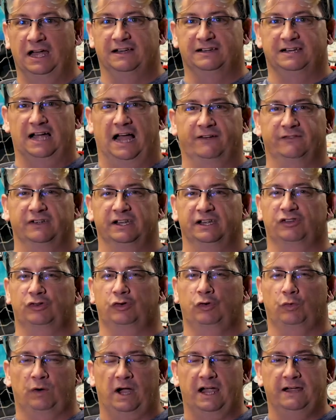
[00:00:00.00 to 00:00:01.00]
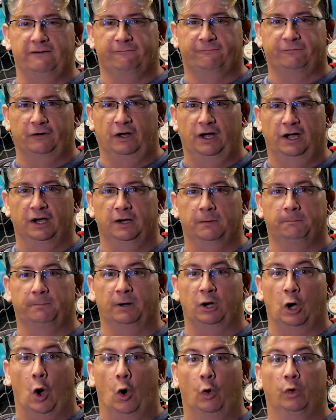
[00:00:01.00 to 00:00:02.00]
Diving is great fun,
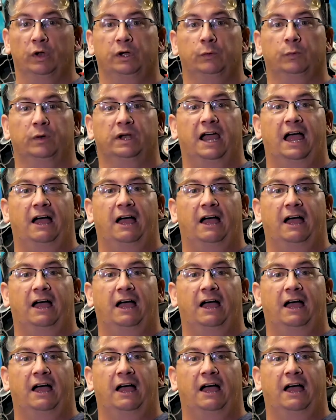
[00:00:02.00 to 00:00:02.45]
but only when